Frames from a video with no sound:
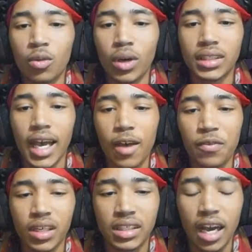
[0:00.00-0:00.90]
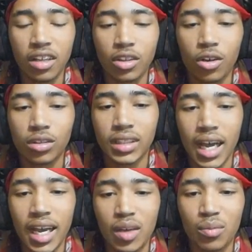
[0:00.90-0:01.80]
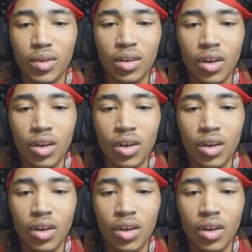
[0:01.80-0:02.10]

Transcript: was half in doubt the whole time.